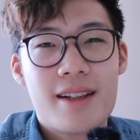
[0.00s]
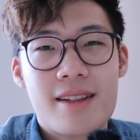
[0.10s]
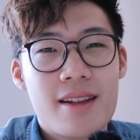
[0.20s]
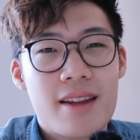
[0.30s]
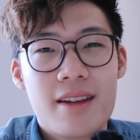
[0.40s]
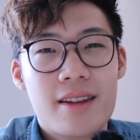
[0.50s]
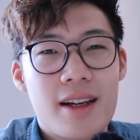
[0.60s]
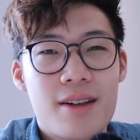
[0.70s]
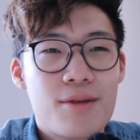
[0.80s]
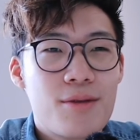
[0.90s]
it's nothing
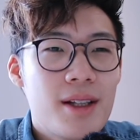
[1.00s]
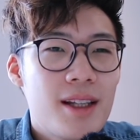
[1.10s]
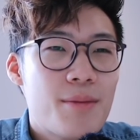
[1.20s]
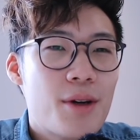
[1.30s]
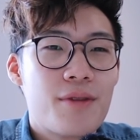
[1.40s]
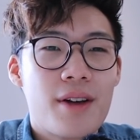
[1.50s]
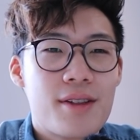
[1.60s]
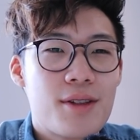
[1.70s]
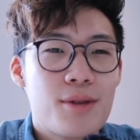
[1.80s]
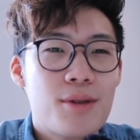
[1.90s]
that really
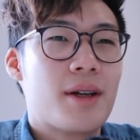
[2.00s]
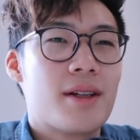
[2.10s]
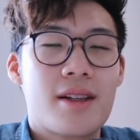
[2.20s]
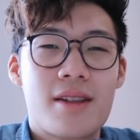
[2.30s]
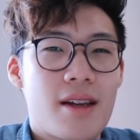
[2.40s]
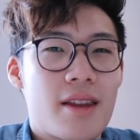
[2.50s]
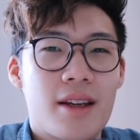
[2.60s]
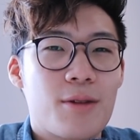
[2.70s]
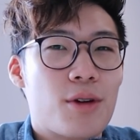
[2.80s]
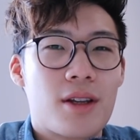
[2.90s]
motivates you because it's
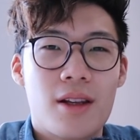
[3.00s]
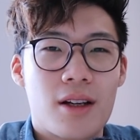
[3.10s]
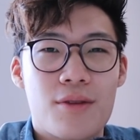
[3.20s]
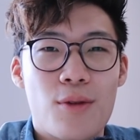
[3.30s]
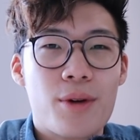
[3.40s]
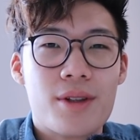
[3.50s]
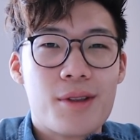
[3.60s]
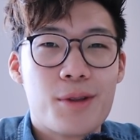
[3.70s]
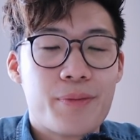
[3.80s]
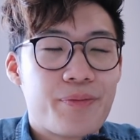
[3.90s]
nothing worth looking forward
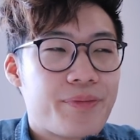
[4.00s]
to.